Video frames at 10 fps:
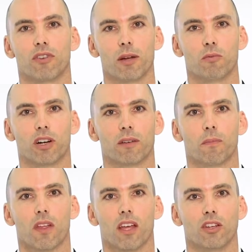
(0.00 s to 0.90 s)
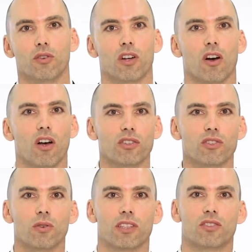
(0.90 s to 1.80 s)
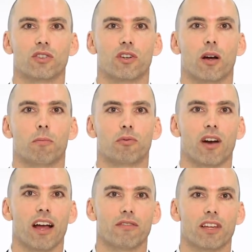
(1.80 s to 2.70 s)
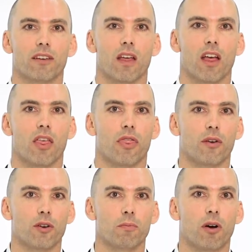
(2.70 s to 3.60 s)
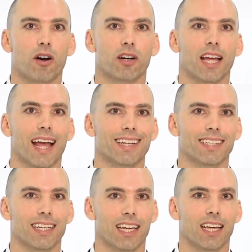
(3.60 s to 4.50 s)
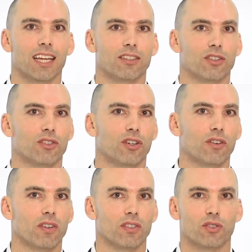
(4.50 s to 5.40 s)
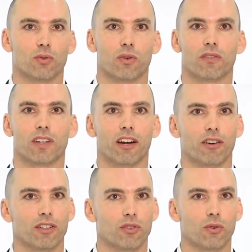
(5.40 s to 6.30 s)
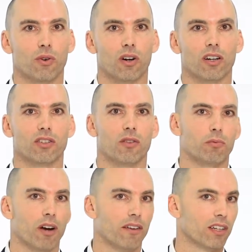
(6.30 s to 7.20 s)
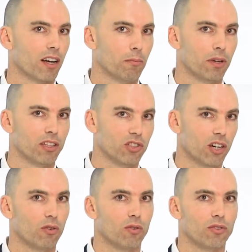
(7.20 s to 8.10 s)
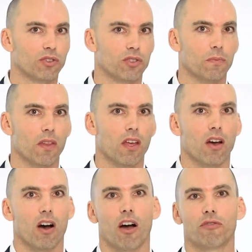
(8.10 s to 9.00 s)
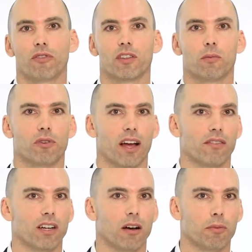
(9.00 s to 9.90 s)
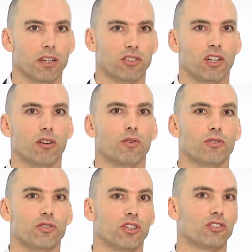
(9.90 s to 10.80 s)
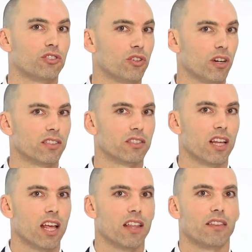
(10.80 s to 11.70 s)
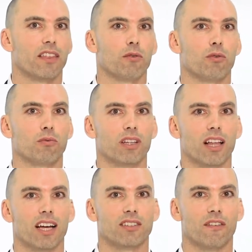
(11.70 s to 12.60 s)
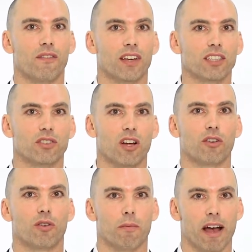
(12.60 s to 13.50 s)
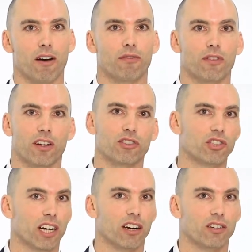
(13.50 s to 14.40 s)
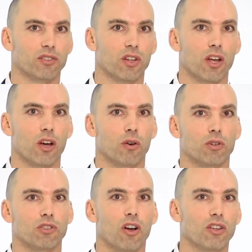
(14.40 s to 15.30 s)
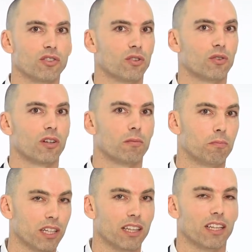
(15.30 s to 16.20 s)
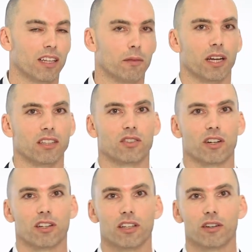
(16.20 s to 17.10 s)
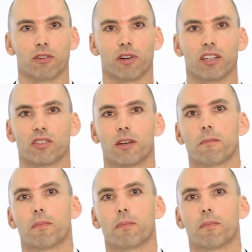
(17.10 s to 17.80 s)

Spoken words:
framework, you can also insert a private third-party entity to serve as a sort of guarantor to the private company shareholders, offering the private company shareholders assurance that they will realize a fixed dollar amount for their shares, which also completely eliminates their clearing risk.